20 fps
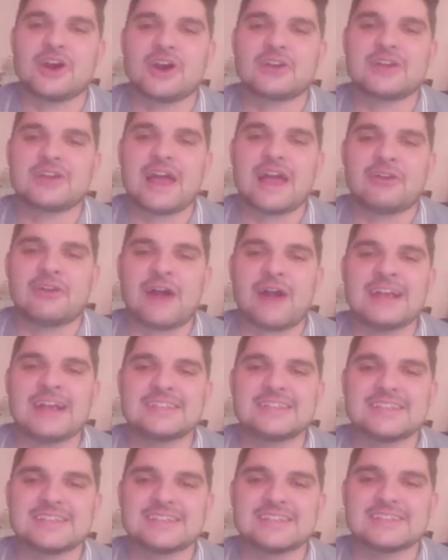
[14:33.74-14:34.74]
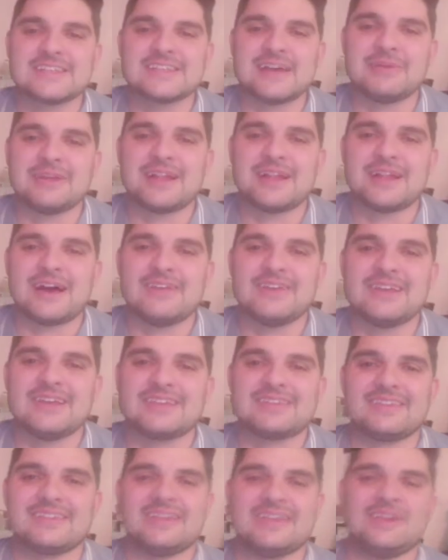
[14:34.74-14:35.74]
Knight Rises. I mean,
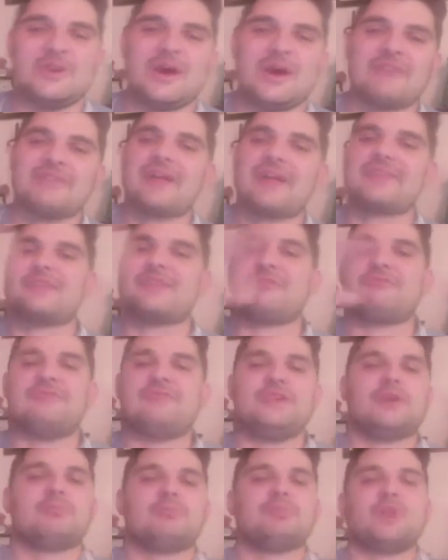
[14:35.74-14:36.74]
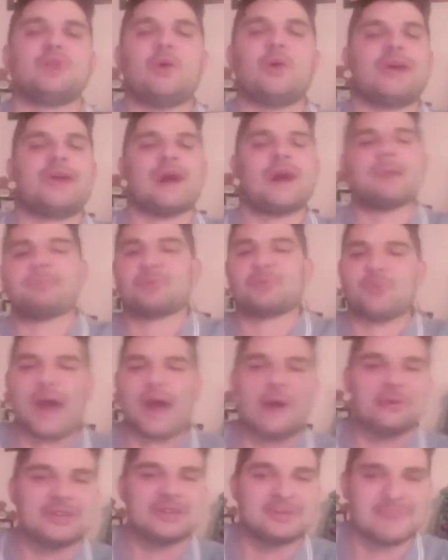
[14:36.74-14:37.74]
obviously, you have like the field blowing up
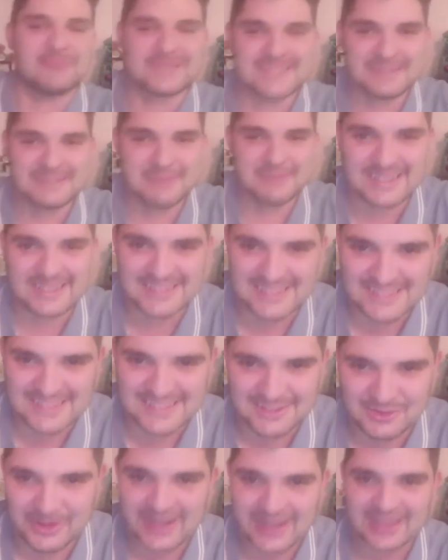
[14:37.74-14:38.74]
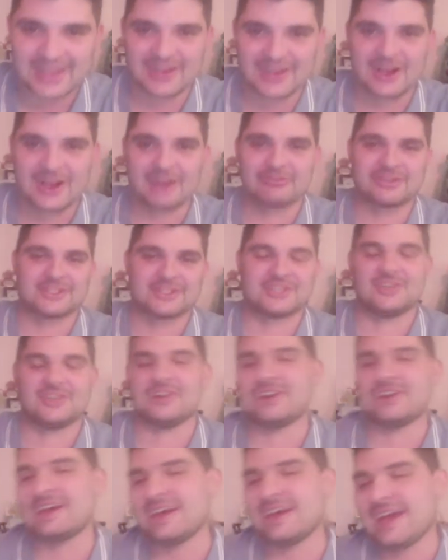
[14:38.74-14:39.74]
around him as he makes this great kickoff return.